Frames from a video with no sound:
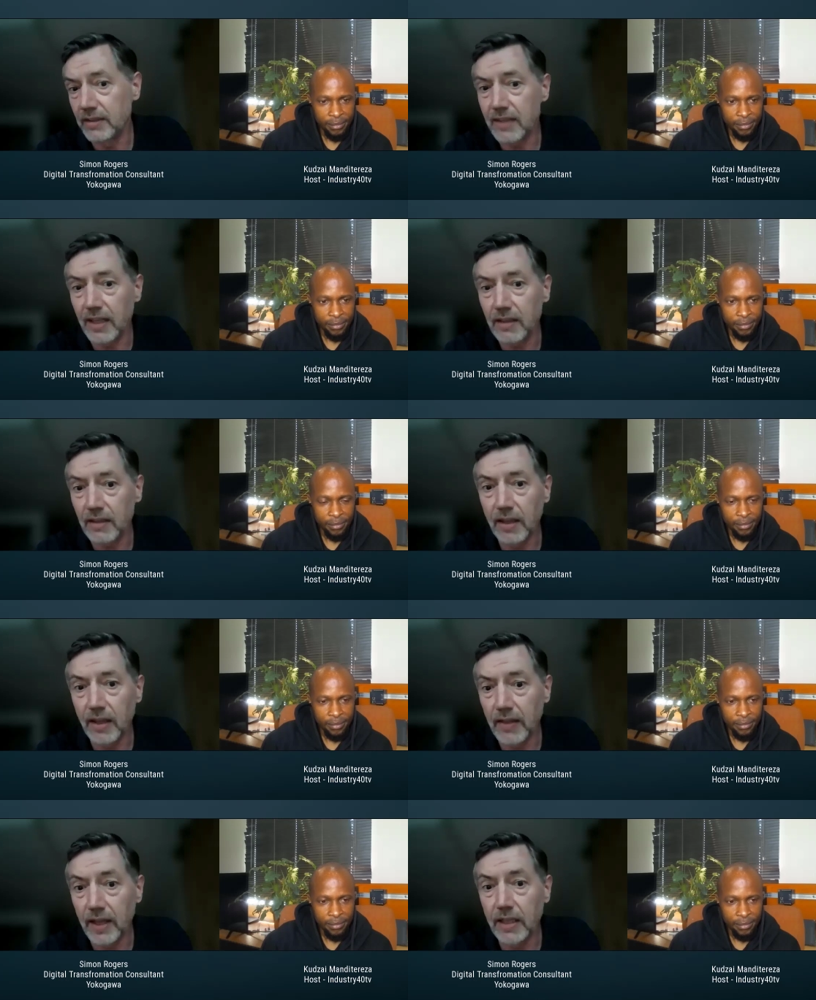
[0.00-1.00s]
Speaker 1: extent
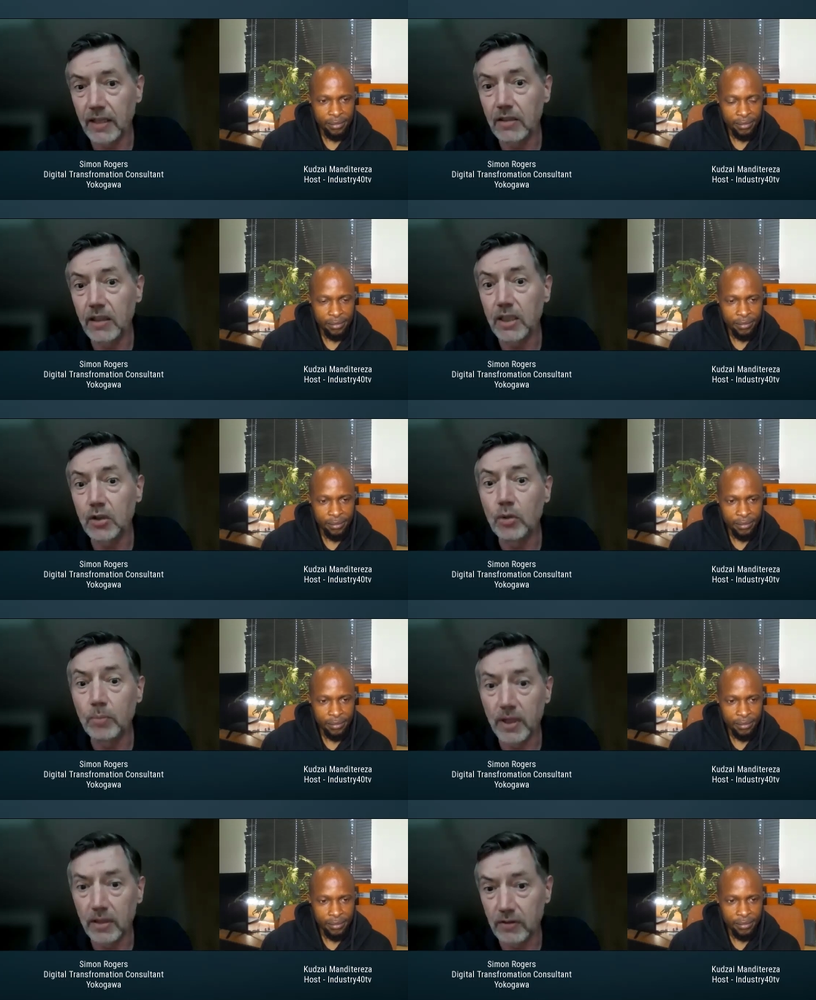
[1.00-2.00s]
that they, they could
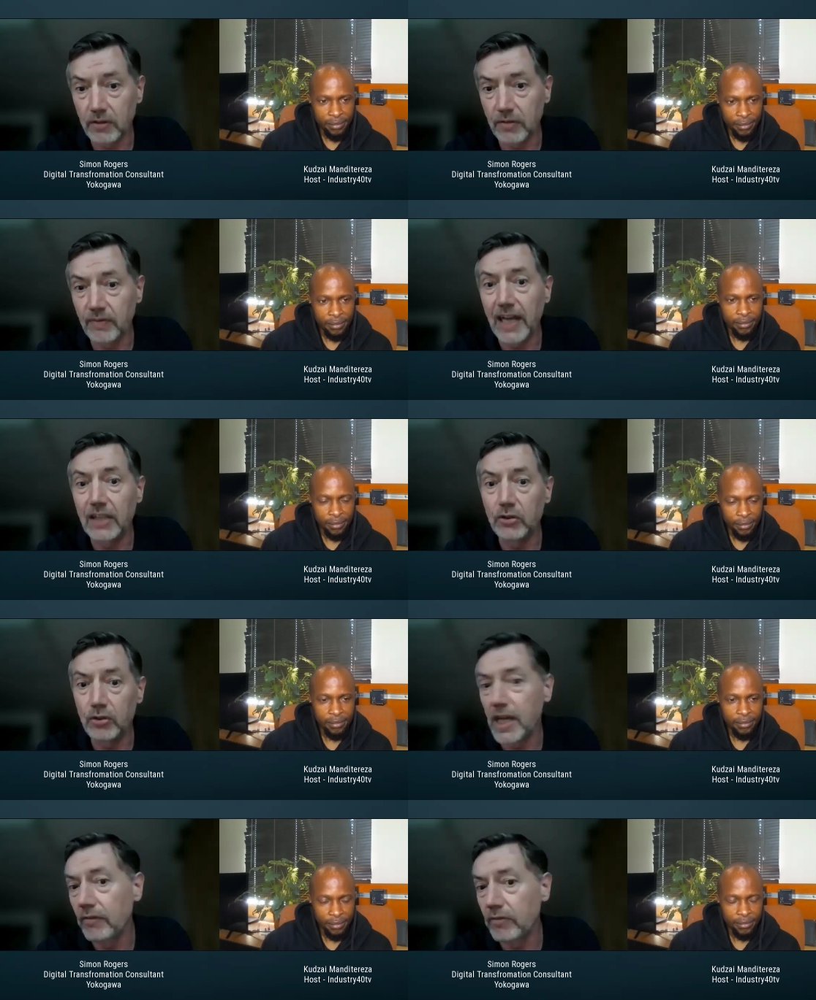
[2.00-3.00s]
be. So the value you
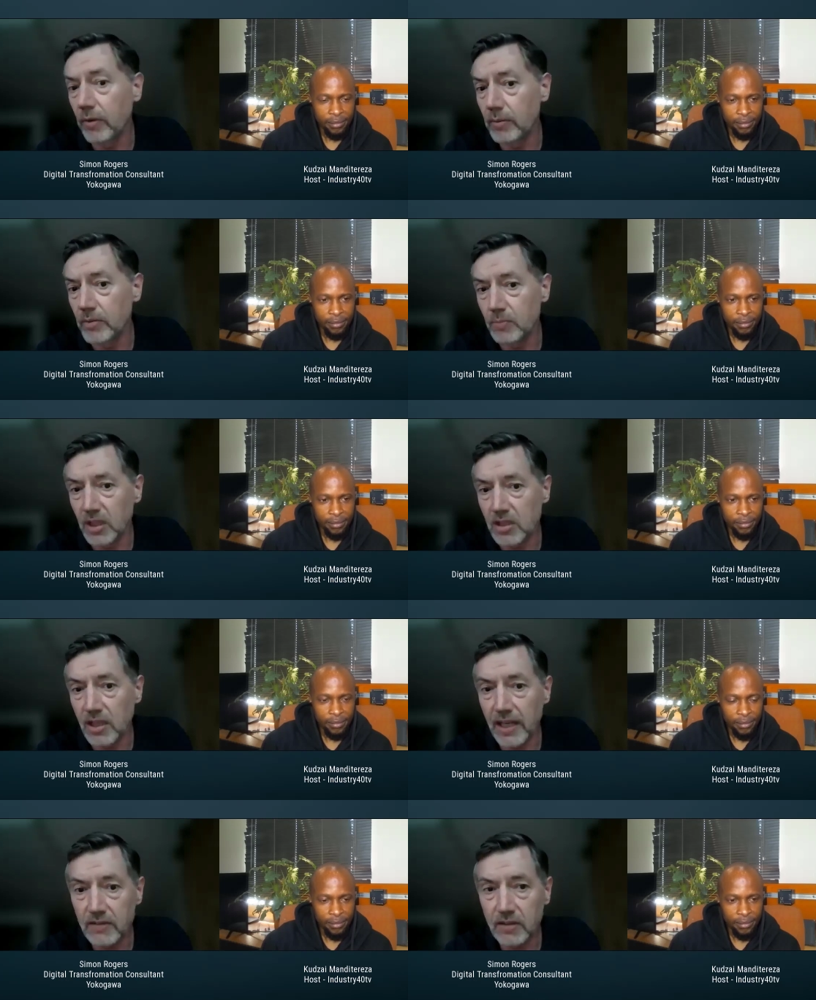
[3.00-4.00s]
get from them is much
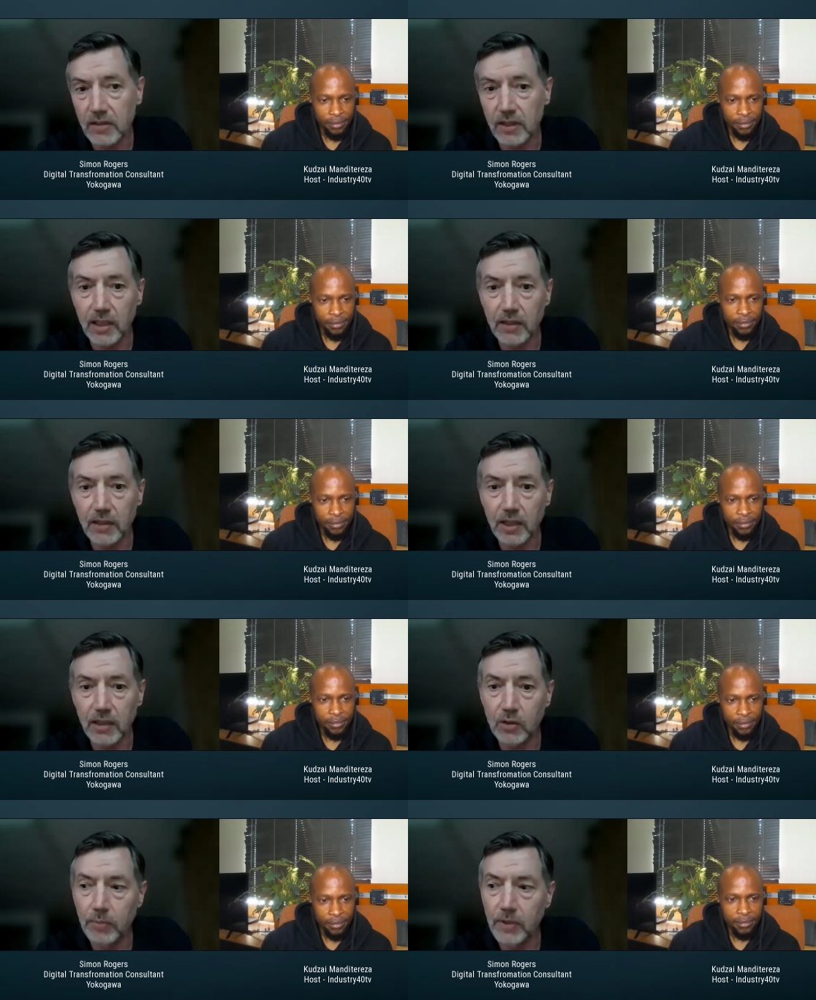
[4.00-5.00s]
less than, than it
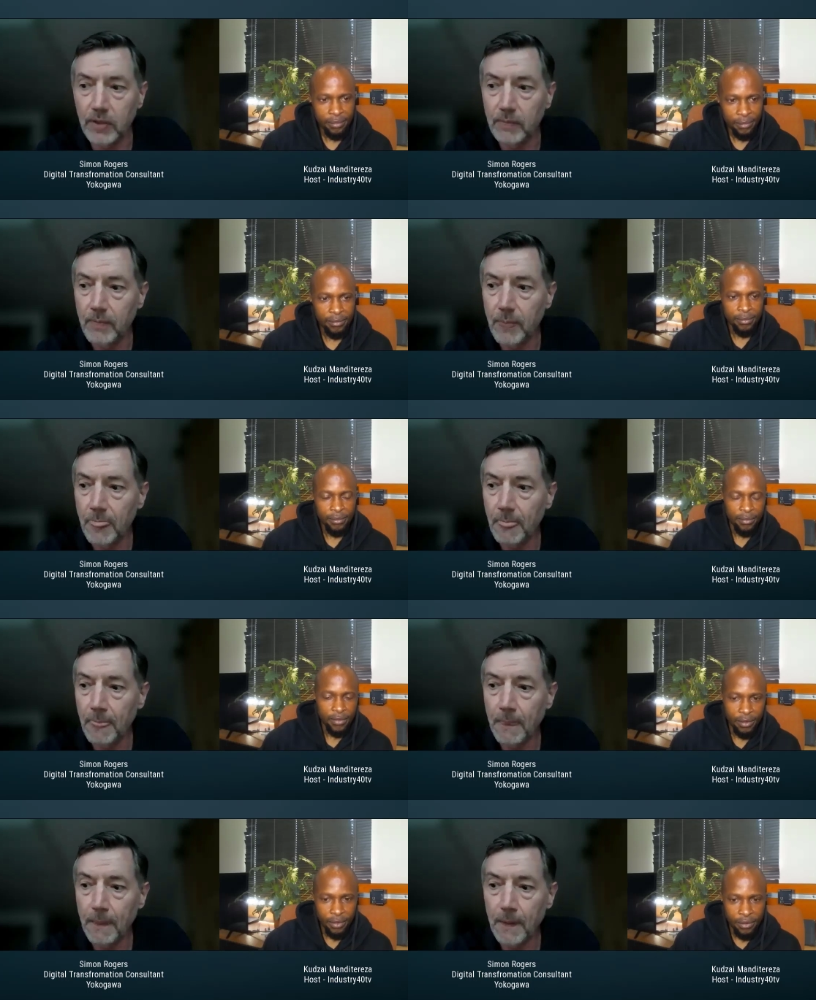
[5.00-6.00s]
could be.
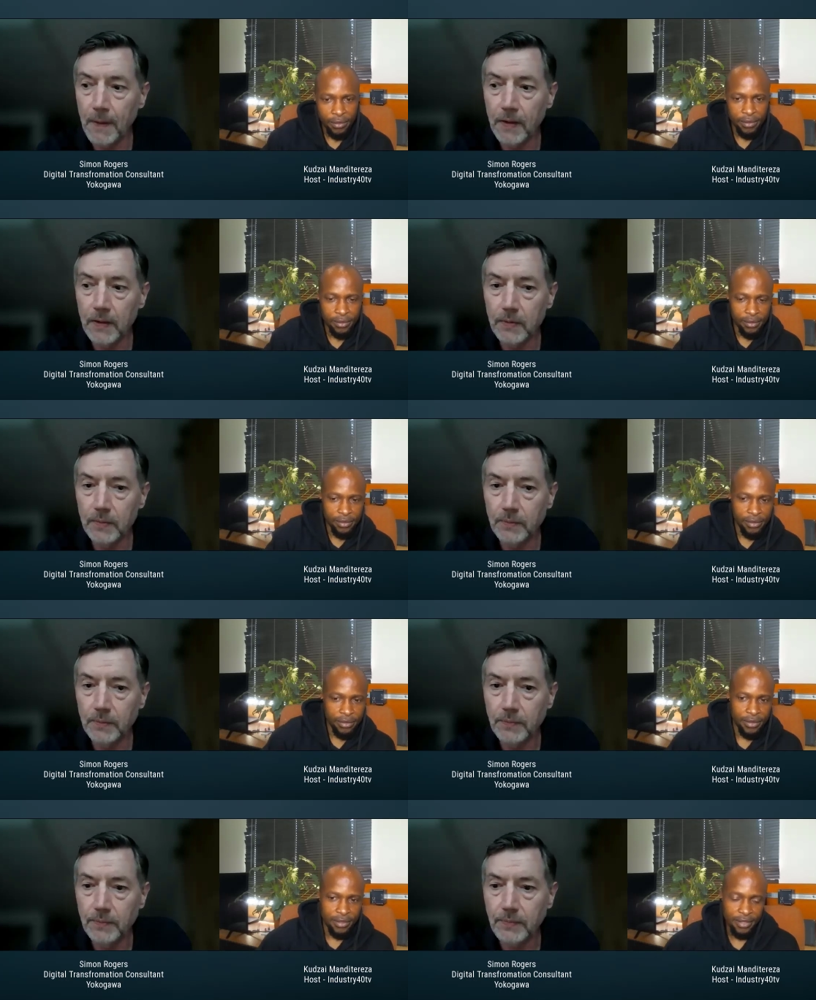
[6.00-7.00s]
Speaker 2: Oh, okay, that's
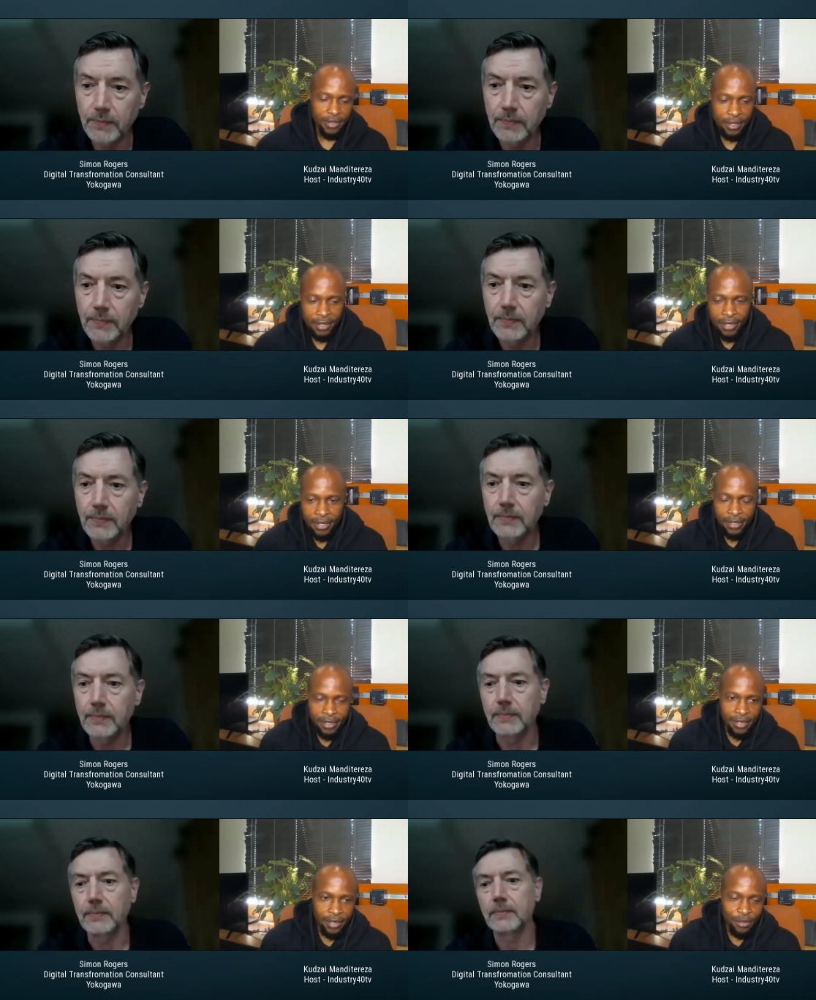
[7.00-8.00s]
interesting.
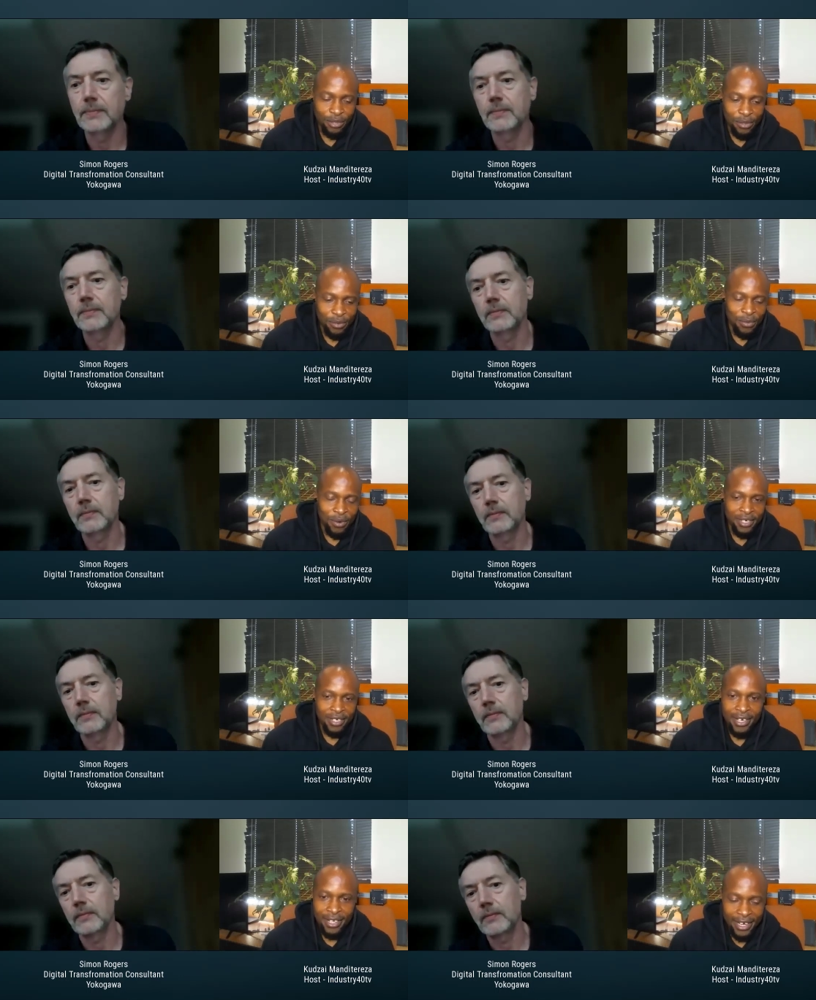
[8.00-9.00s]
Now, so one
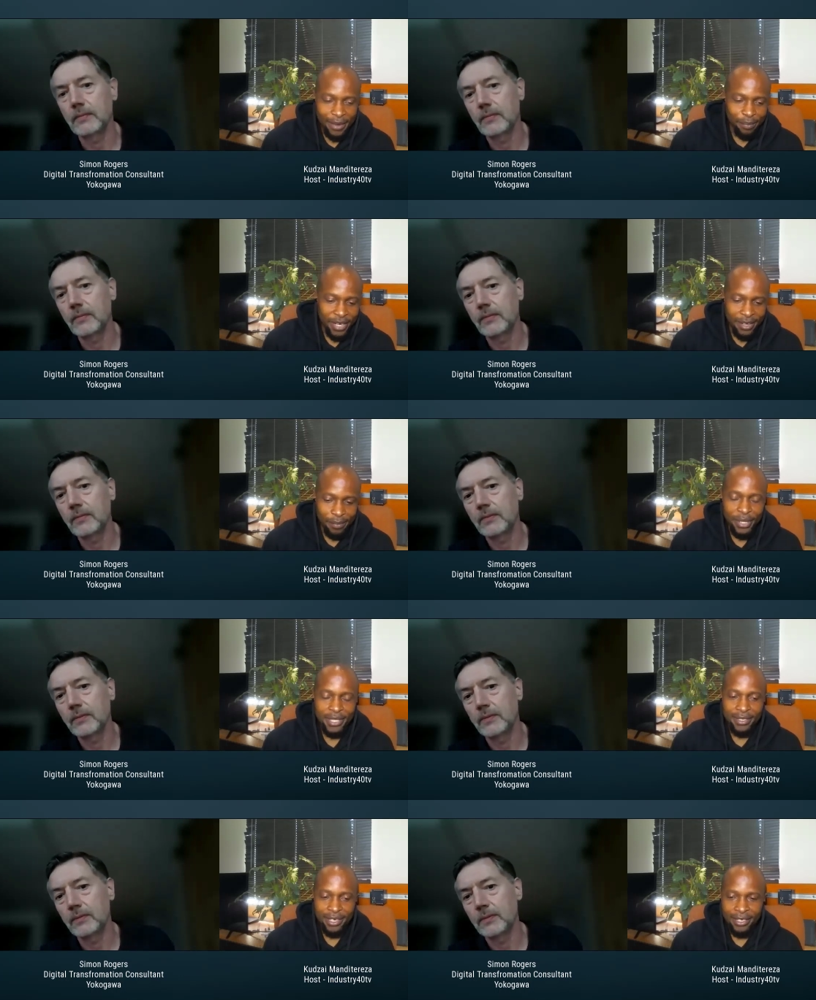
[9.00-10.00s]
area that I'm uh,
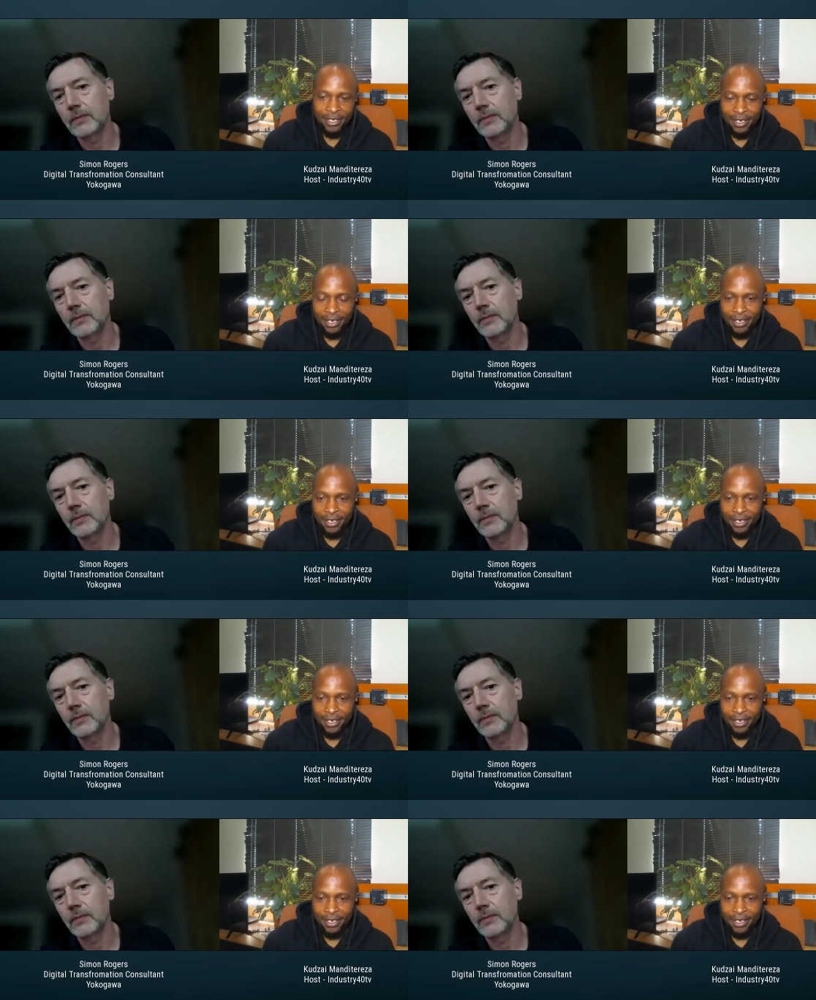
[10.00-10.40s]
personally uh,